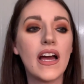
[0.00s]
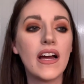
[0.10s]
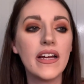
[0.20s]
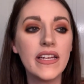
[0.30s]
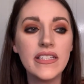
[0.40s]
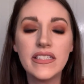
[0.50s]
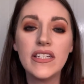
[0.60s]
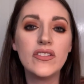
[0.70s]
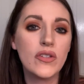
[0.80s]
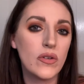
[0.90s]
I
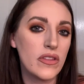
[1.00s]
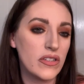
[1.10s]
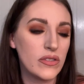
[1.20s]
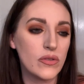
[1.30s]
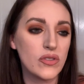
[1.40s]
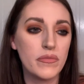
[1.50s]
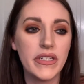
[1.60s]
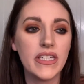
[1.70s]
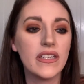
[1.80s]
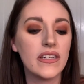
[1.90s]
did go to their social
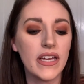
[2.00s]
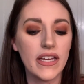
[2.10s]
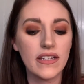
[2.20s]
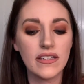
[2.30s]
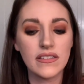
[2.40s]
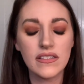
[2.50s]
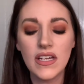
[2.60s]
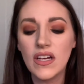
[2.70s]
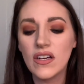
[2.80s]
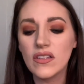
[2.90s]
media and
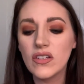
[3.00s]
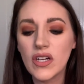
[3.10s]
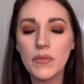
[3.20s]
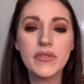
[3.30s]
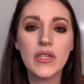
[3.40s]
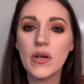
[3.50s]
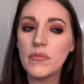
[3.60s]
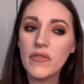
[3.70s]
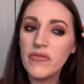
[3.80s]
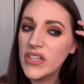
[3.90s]
look up
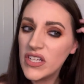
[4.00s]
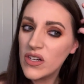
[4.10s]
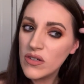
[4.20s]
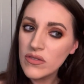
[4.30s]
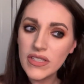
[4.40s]
some videos.